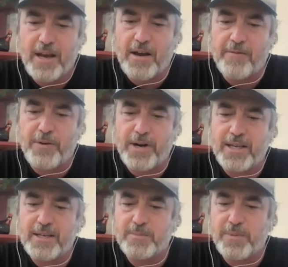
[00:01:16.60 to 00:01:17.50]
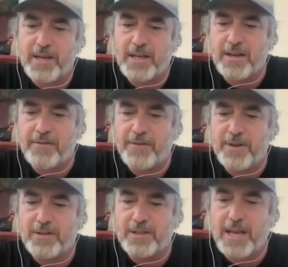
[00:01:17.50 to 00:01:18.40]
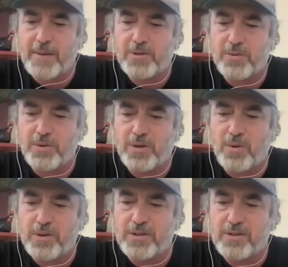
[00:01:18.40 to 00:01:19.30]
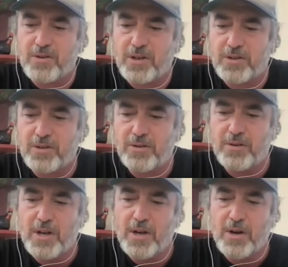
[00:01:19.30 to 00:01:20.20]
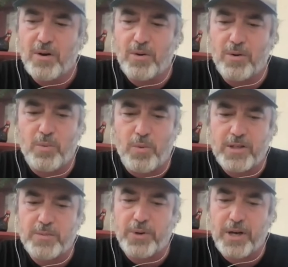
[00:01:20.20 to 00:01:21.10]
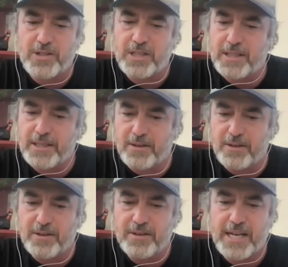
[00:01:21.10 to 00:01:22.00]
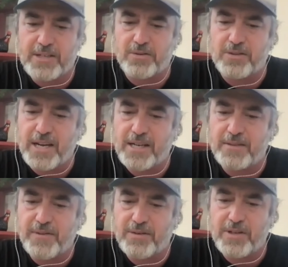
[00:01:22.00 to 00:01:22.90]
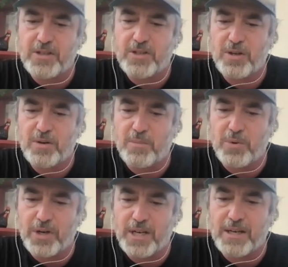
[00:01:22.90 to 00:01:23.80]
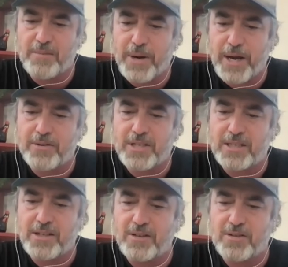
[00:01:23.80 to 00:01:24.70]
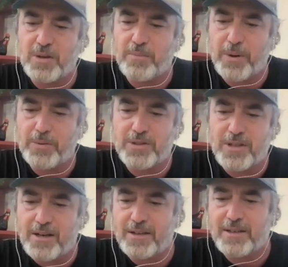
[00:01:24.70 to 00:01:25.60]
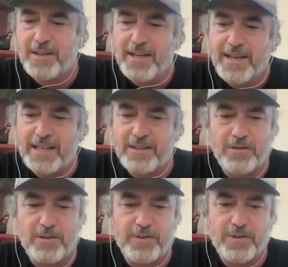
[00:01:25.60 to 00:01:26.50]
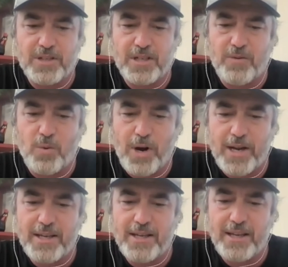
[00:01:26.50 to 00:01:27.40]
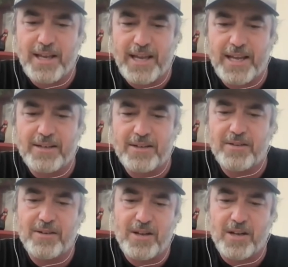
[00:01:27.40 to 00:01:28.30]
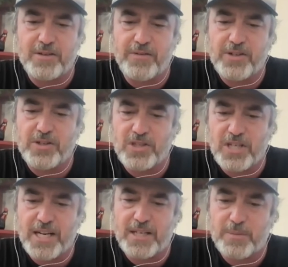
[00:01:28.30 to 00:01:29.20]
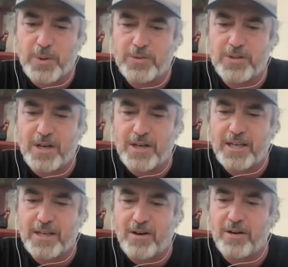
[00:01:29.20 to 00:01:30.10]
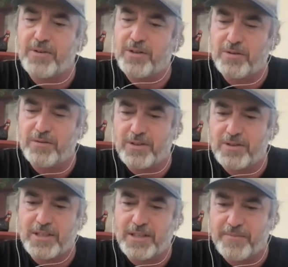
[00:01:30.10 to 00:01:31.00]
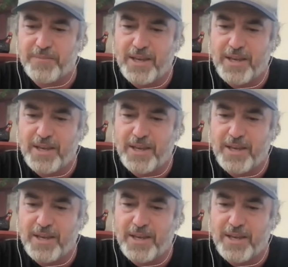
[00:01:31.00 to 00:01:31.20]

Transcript: Uh, Frank has been a field and laboratory course instructor, Earthwatch project leader, National Science Foundation, marine biotechnology postdoc, at the University of Hawaii and conservation genetics postdoc at Harvard University.